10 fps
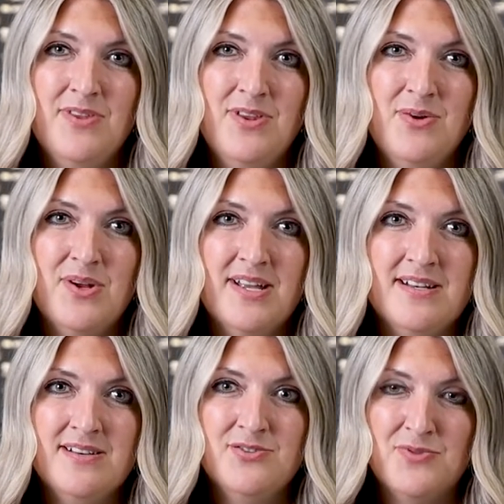you
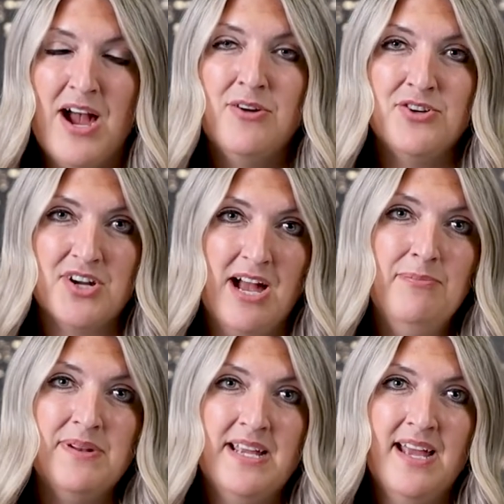can drown your
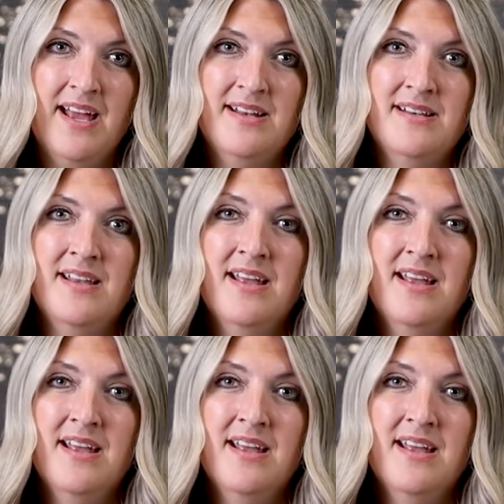company. And